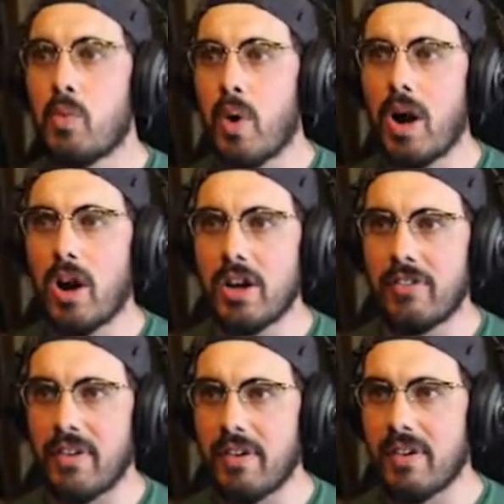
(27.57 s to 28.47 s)
what are
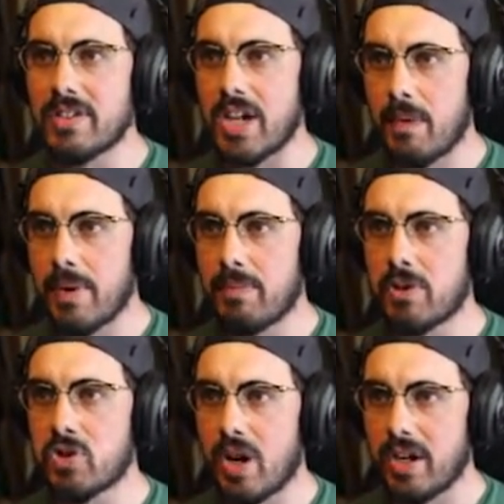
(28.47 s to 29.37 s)
your favorite zombie
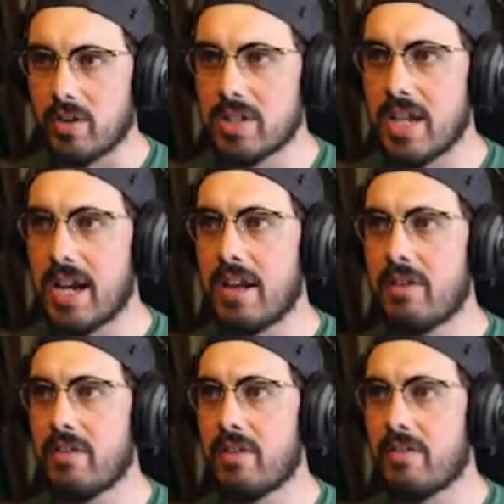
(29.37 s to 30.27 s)
portrayals
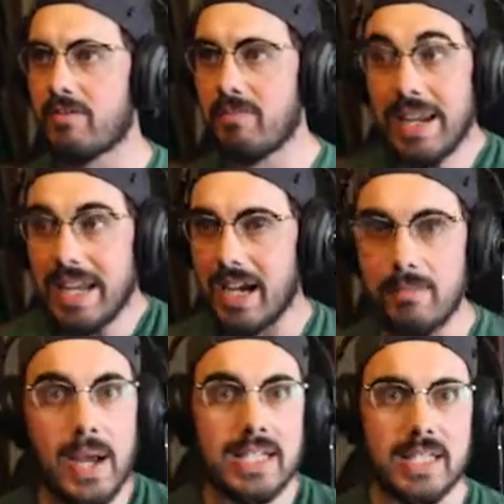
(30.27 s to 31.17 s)
in
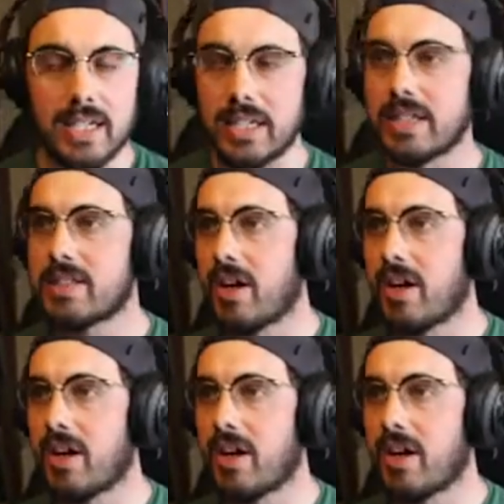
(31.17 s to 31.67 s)
media, basically?